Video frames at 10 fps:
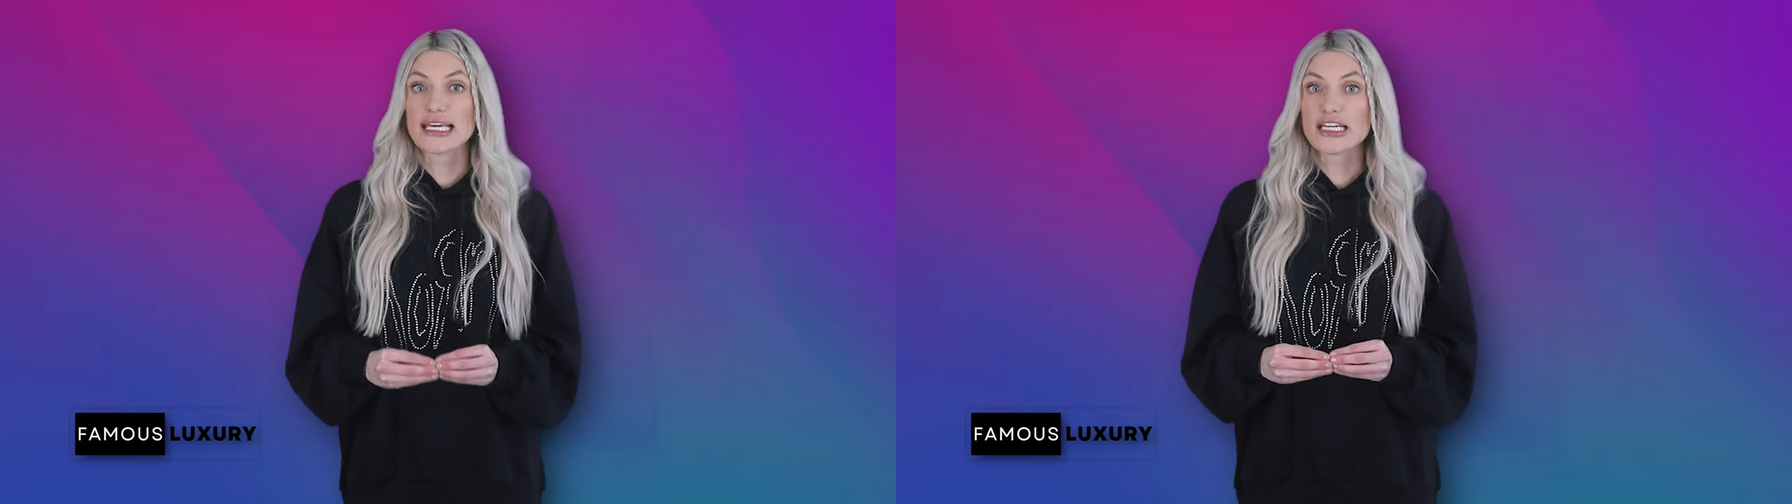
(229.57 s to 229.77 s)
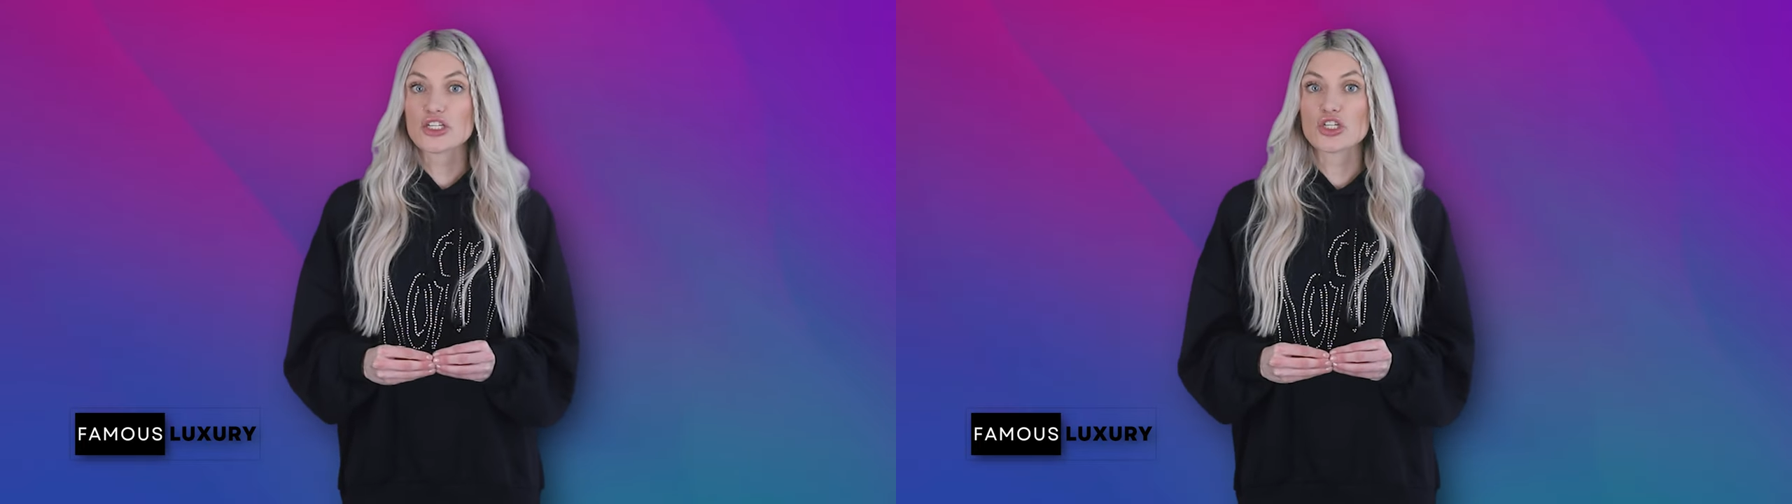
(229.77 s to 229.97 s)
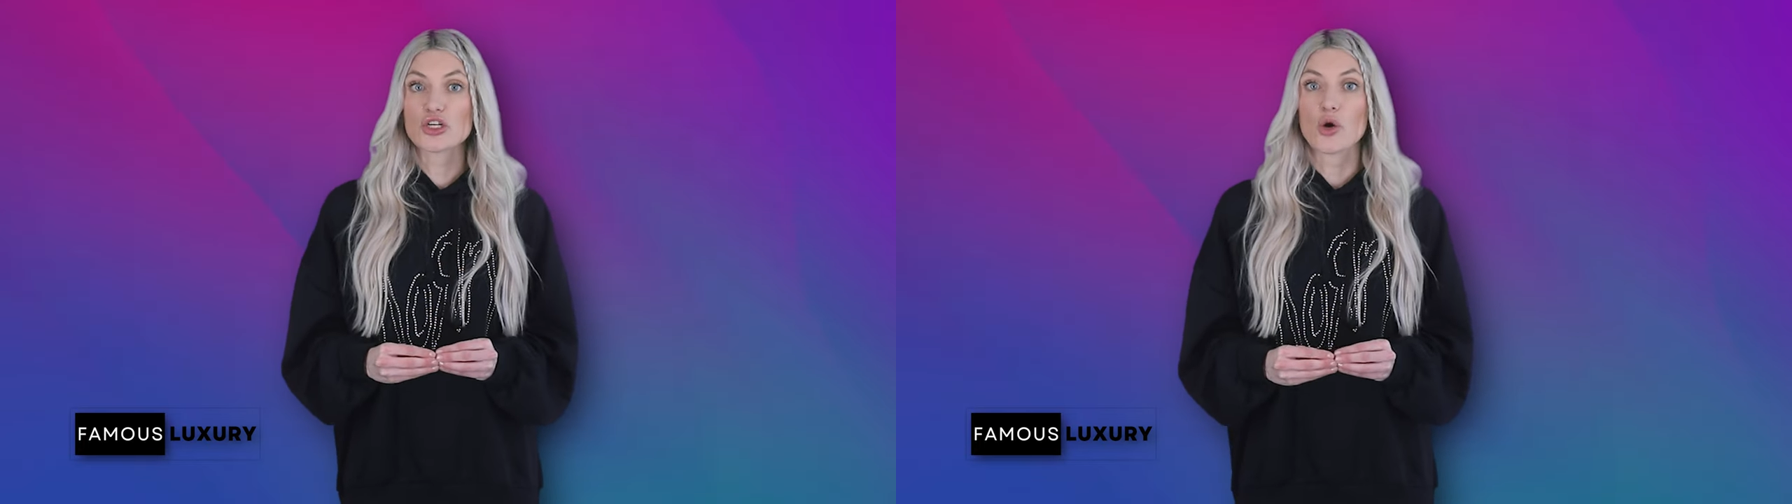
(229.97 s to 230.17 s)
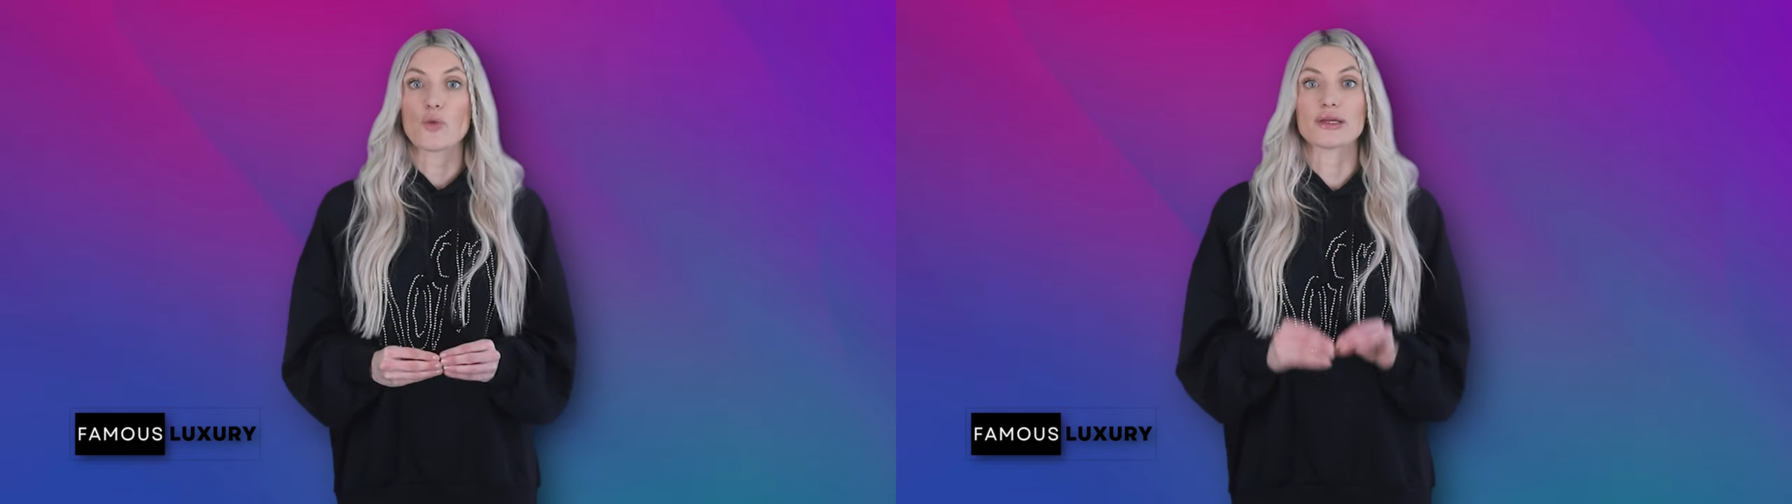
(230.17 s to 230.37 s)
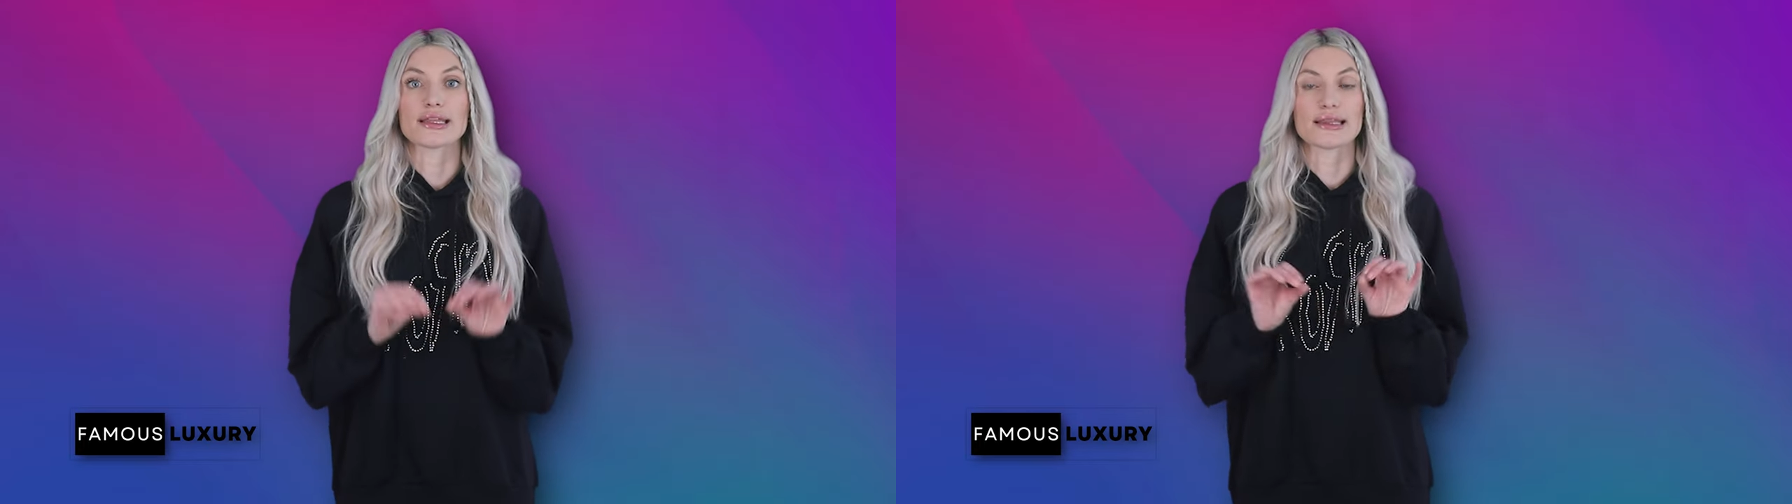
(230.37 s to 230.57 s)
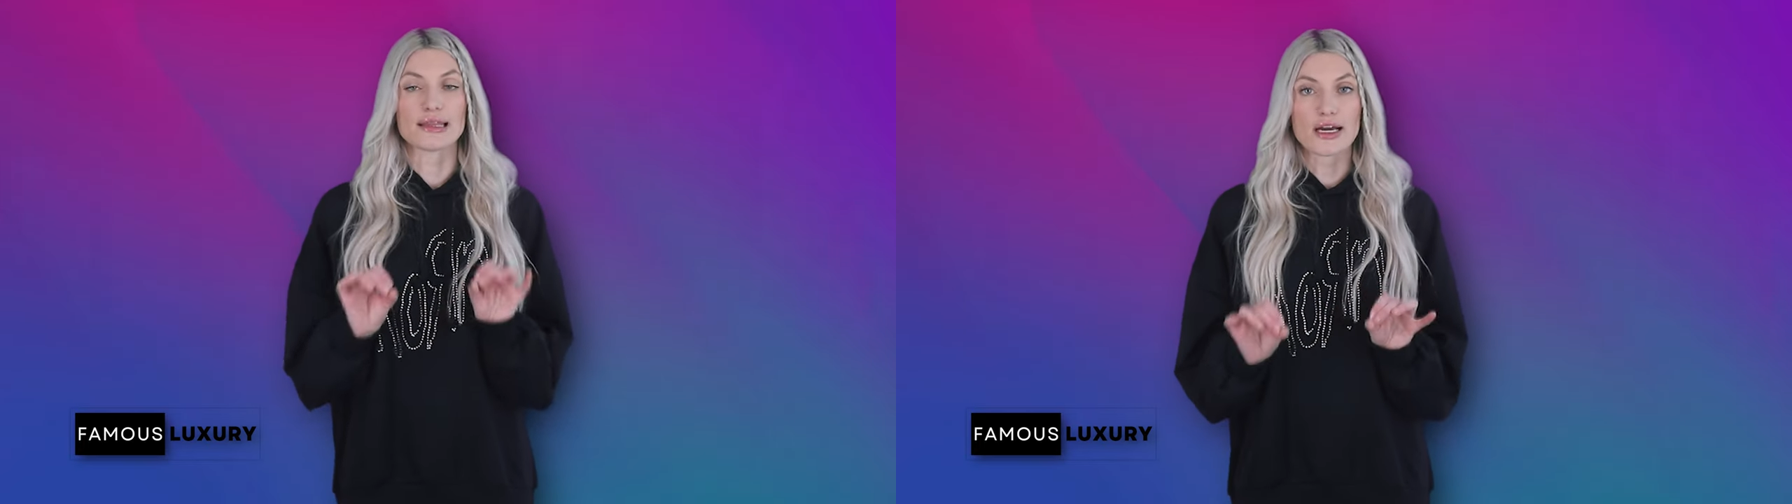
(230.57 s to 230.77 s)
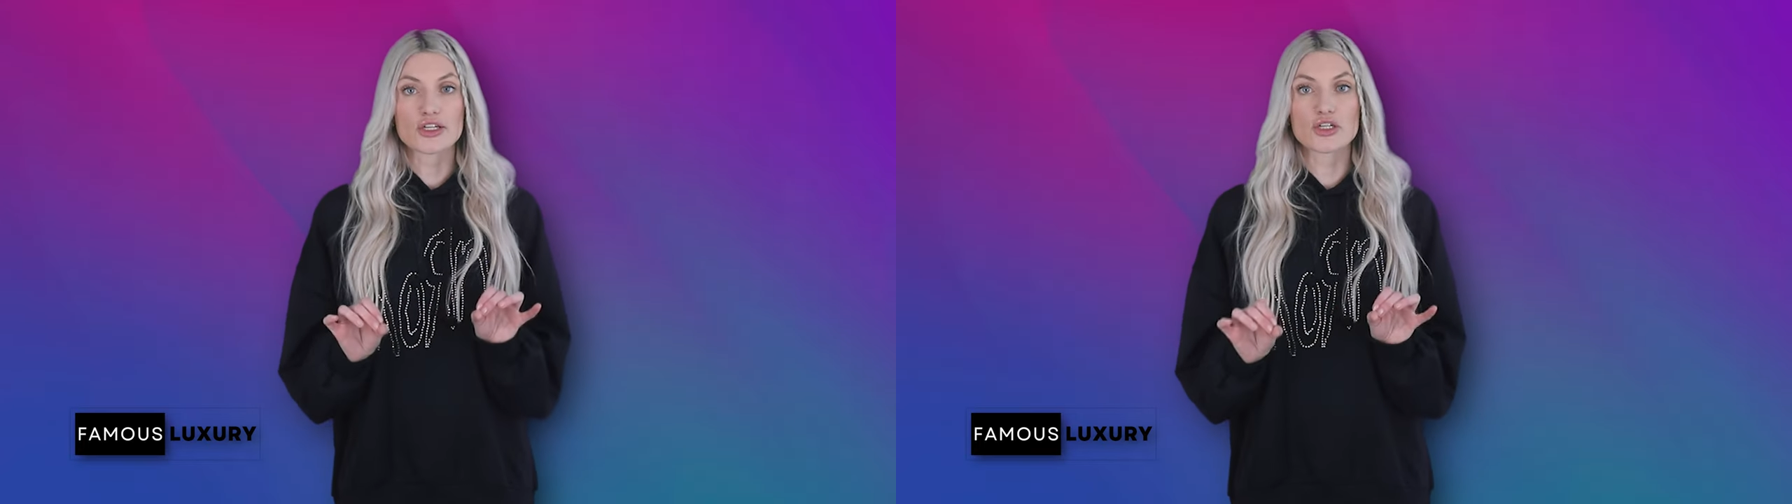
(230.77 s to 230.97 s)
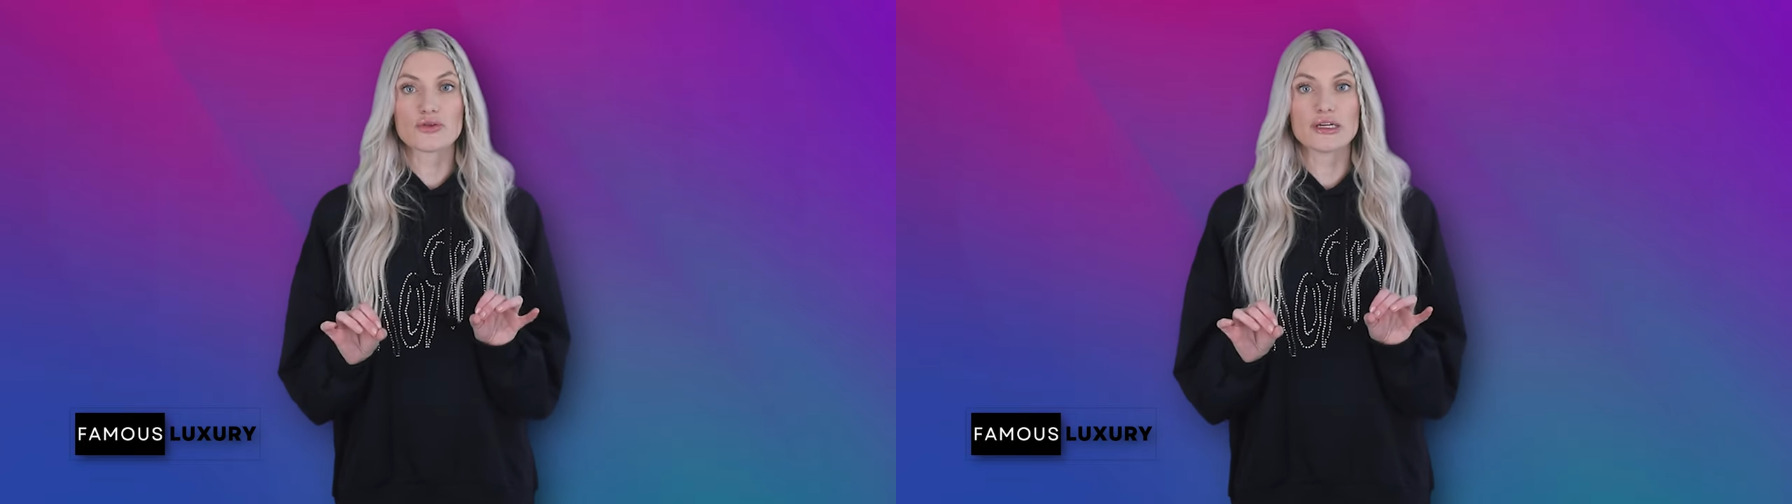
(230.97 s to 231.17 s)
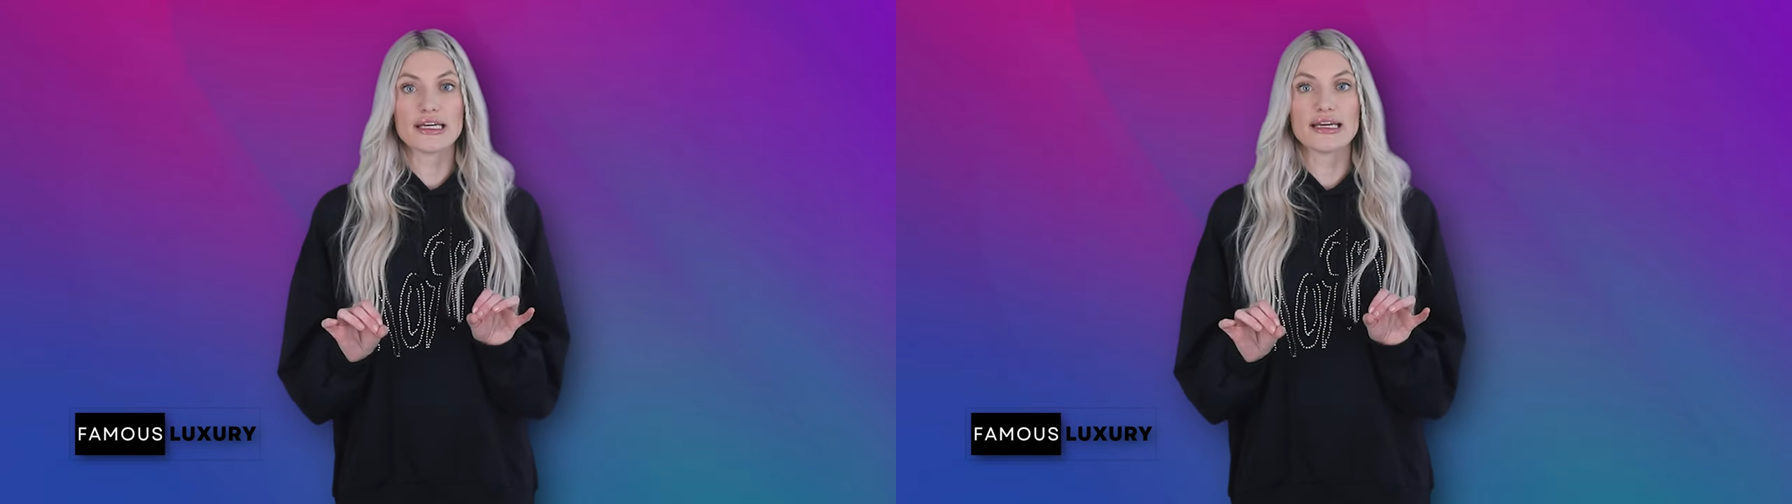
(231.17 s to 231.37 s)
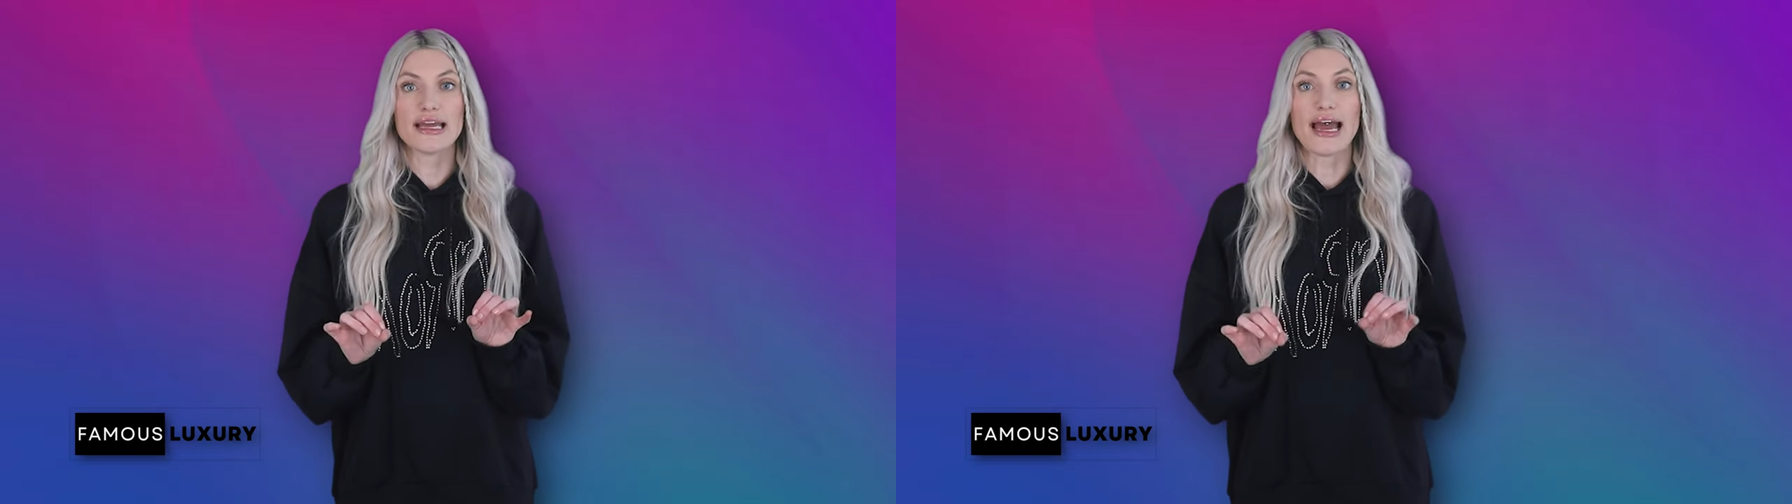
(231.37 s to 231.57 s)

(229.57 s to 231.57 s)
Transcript: each with luxury